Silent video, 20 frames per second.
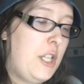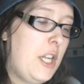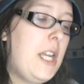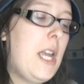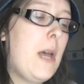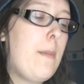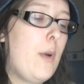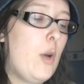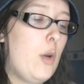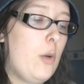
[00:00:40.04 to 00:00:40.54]

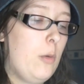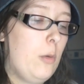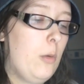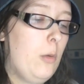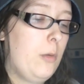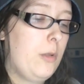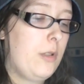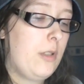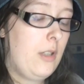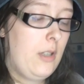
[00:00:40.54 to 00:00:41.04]

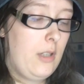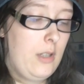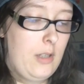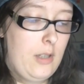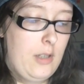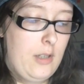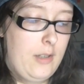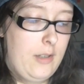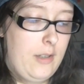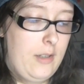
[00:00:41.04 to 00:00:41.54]
Teaboos.
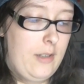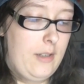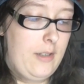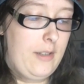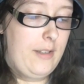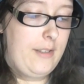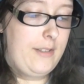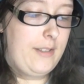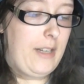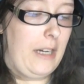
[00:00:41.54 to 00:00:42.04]

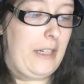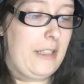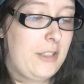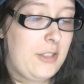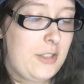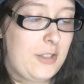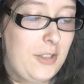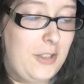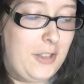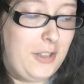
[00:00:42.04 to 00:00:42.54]
And I
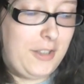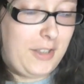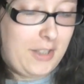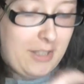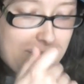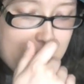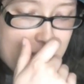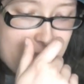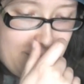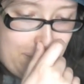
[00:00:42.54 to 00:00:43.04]
saw
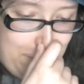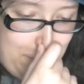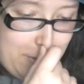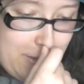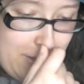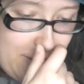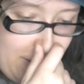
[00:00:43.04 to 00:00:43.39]
this some um,